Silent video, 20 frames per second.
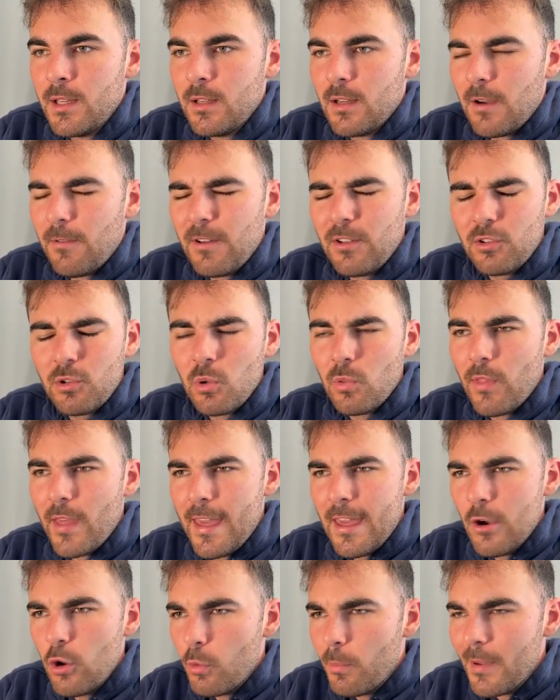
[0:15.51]
I think it's called the
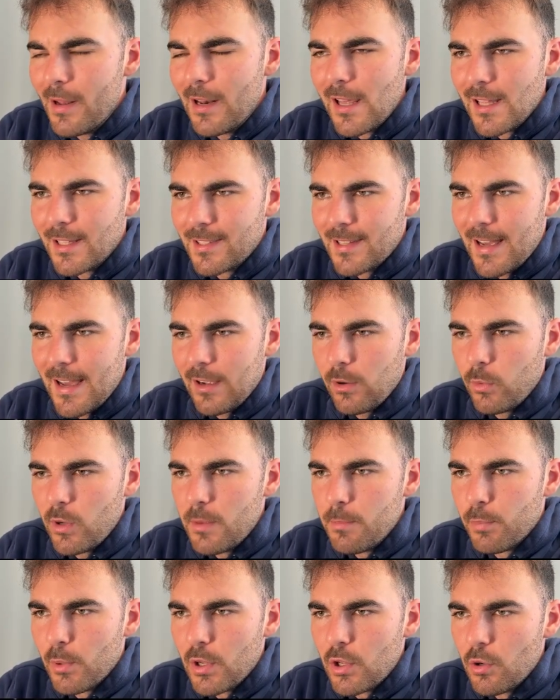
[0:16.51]
hillbilly attack, where you
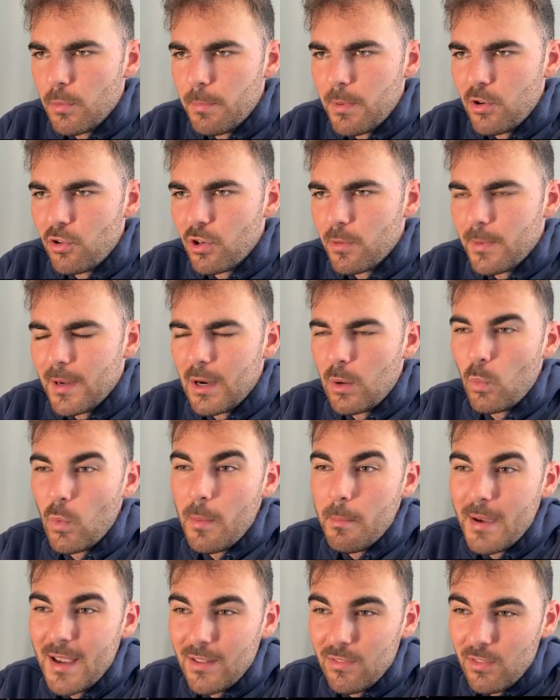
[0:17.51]
bring your bishop out. We
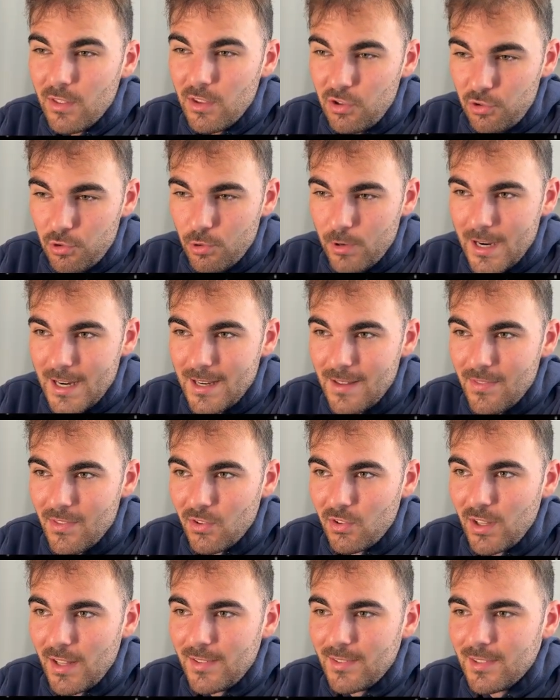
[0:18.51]
make this trade in the
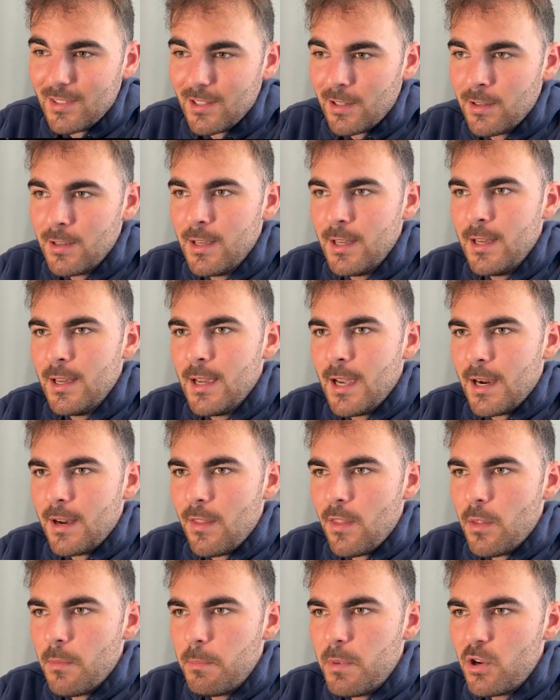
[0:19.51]
center, and
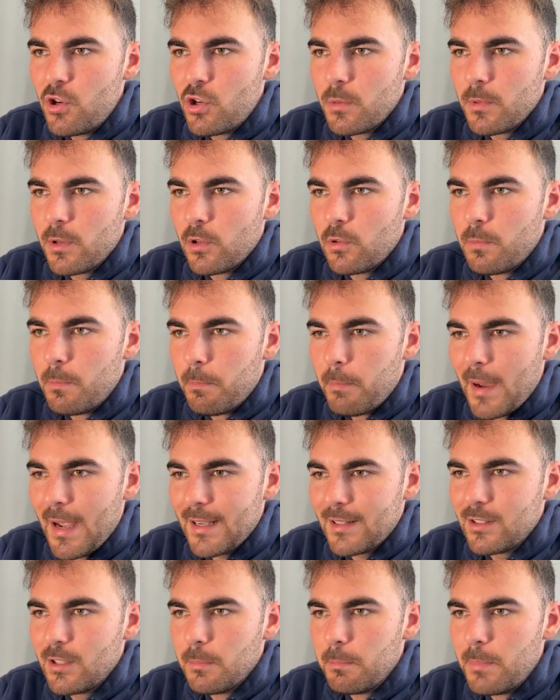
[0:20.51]
then the bishop goes
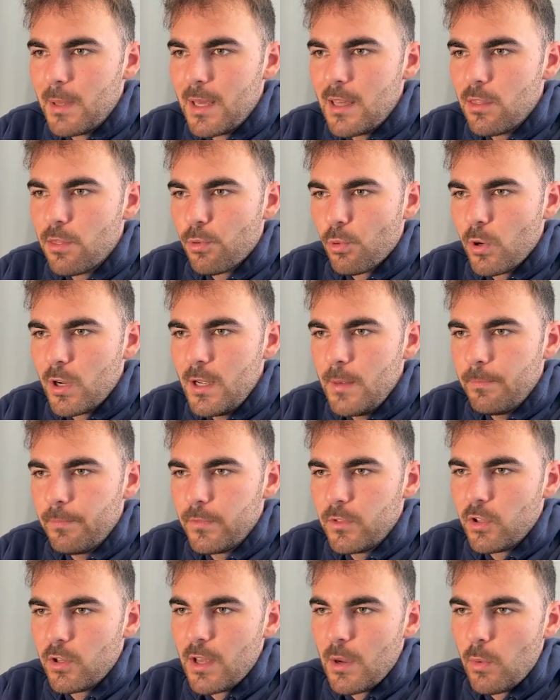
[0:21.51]
back to b3.
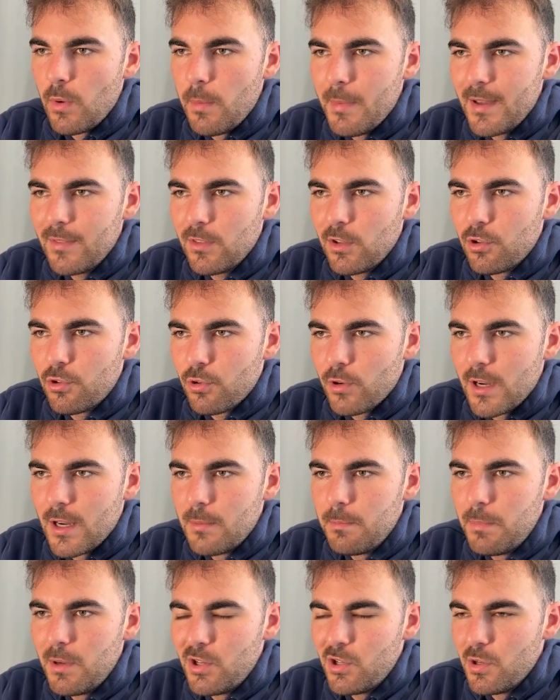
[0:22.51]
So yeah, we make this
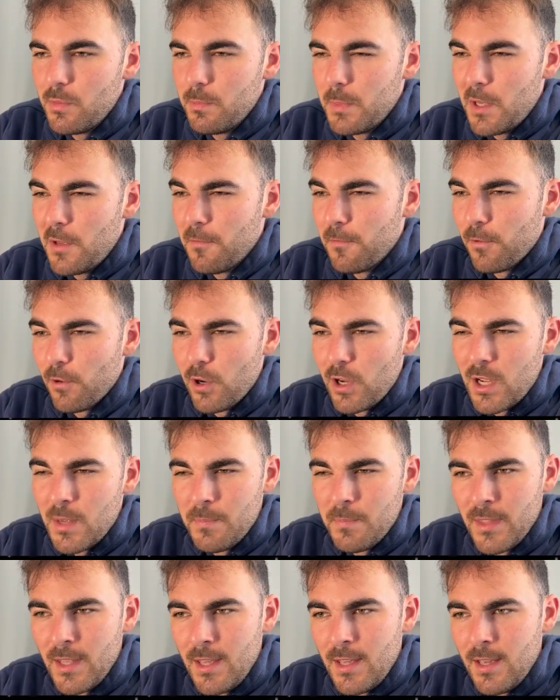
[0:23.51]
trade, bishop b3,
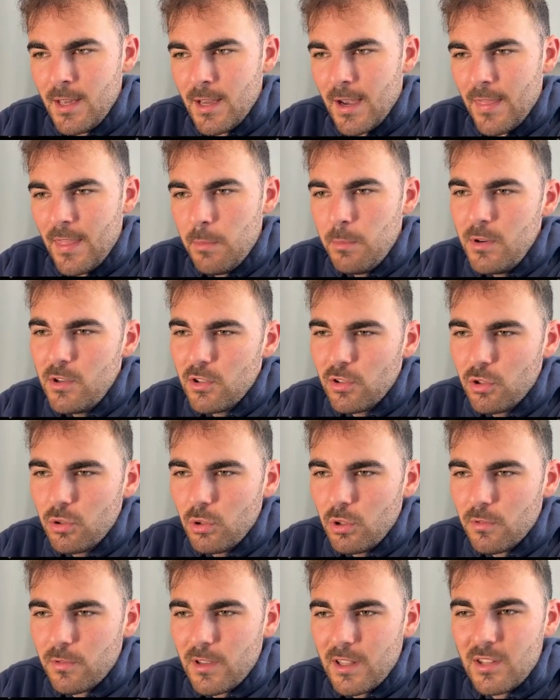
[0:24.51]
and then we just
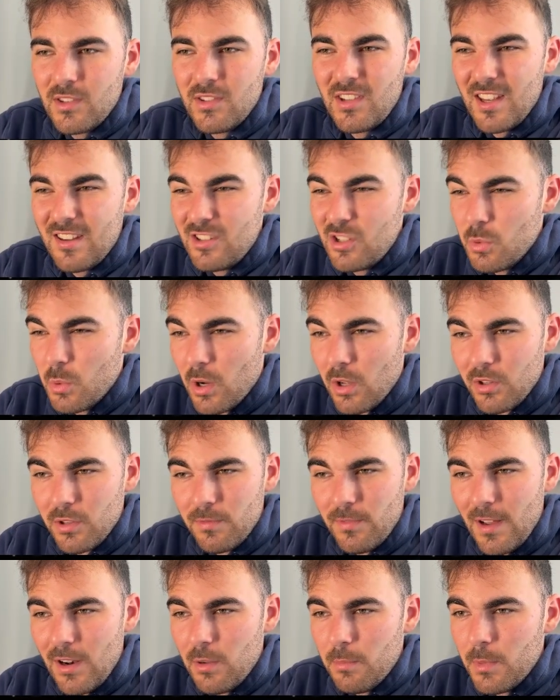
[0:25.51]
sort of continue our
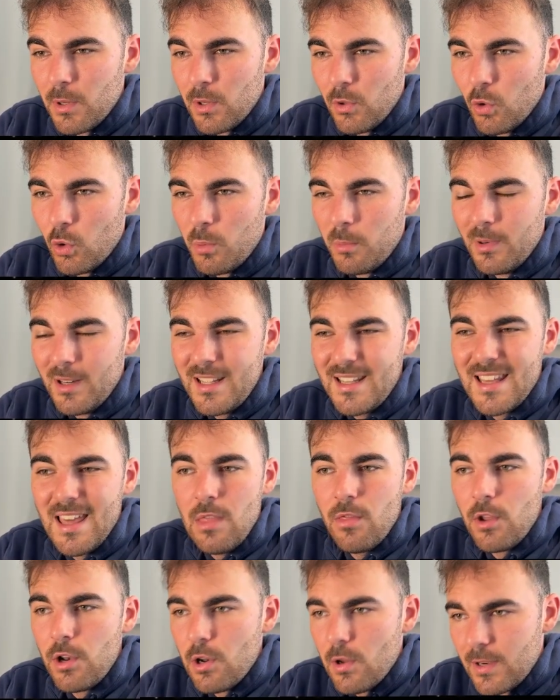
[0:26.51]
development normally.
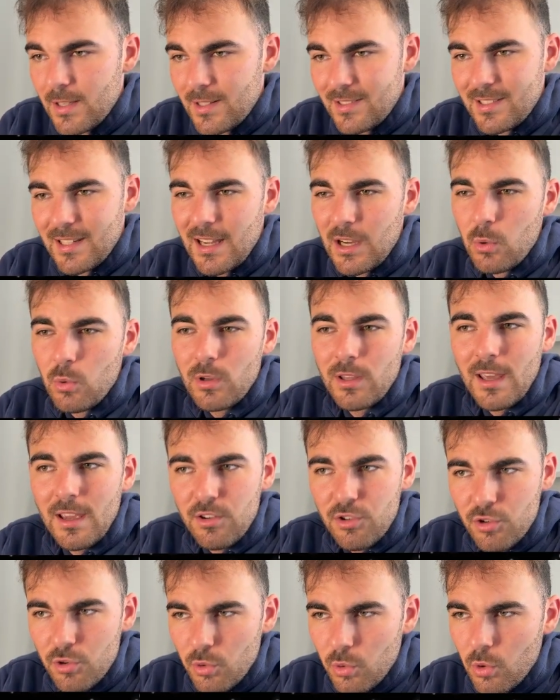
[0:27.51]
Get the knights out, get
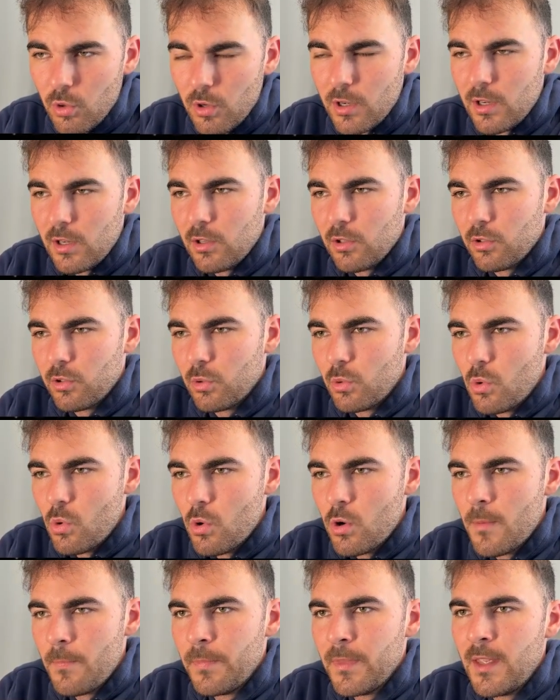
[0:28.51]
short
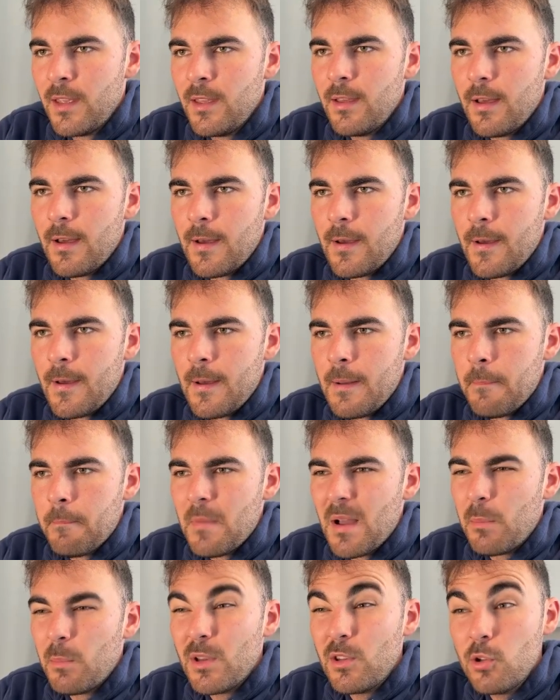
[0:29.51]
castled.
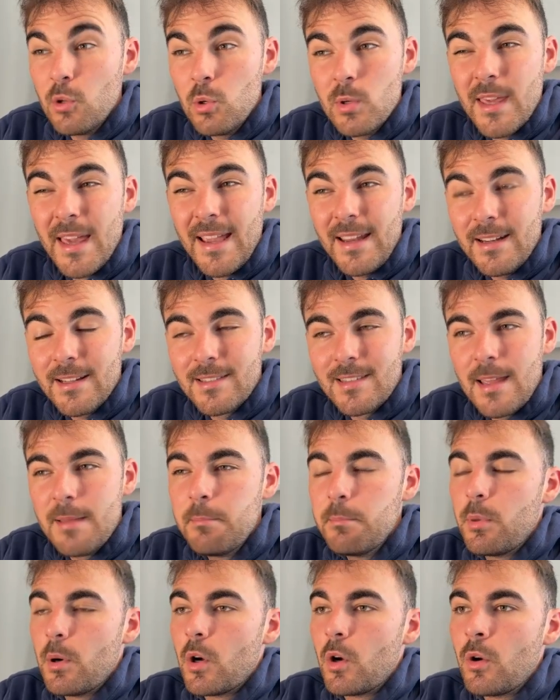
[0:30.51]
And we do gain a
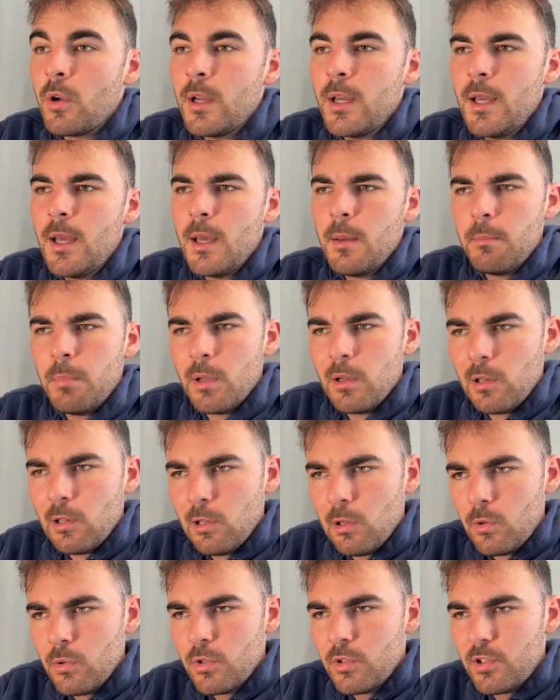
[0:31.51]
tempo, but
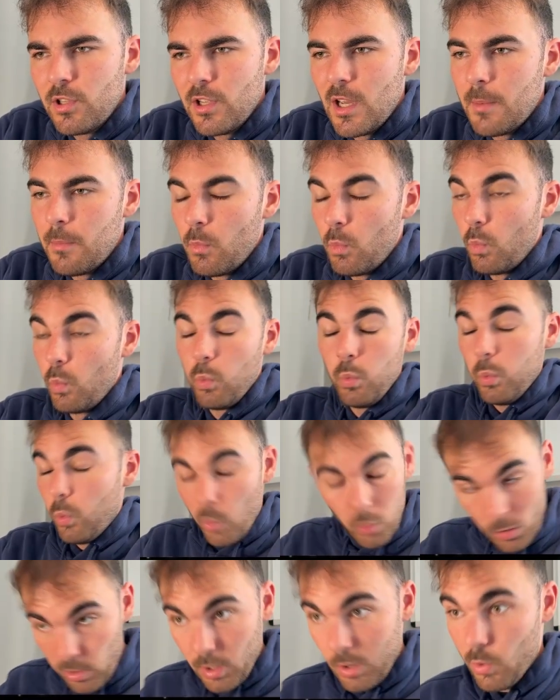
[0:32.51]
long term,
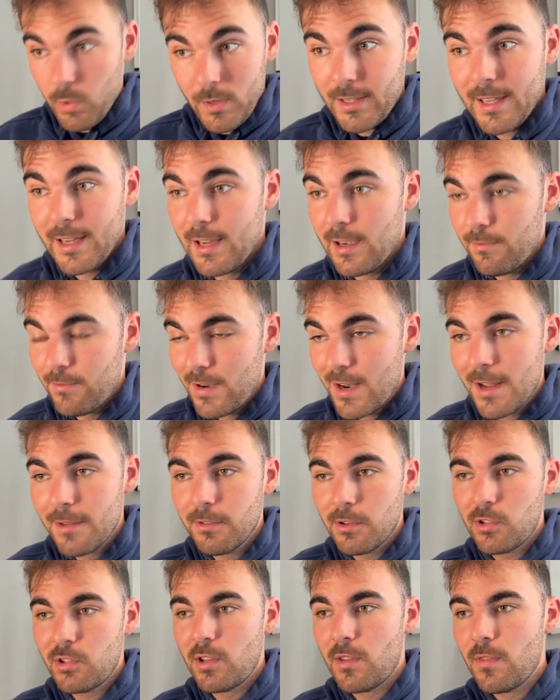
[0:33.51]
whoa, okay, I've
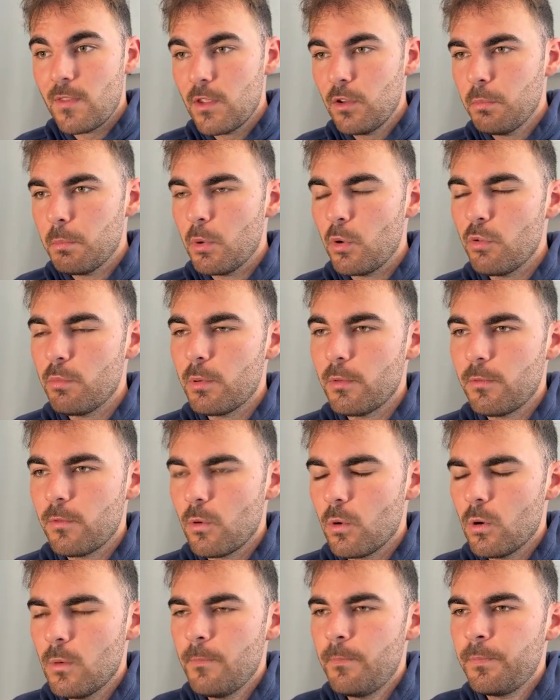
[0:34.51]
never seen this move
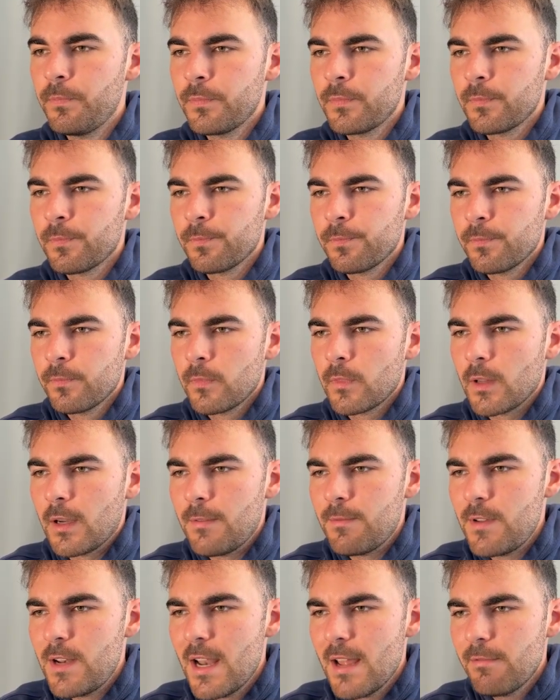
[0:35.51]
before.
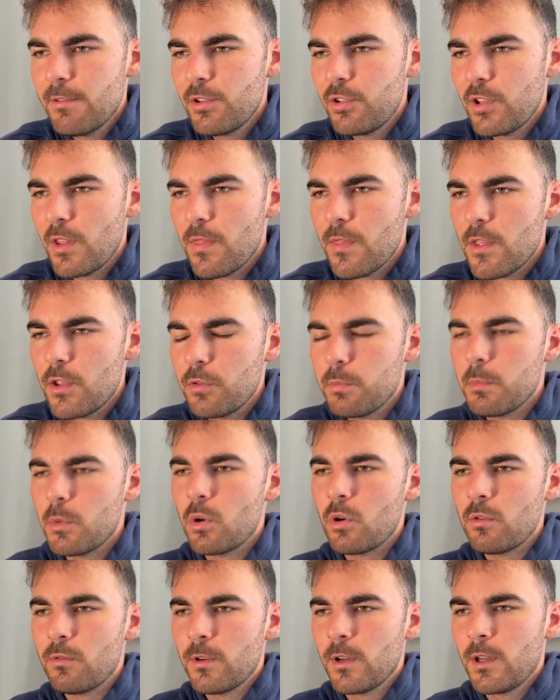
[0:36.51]
I've never seen this move.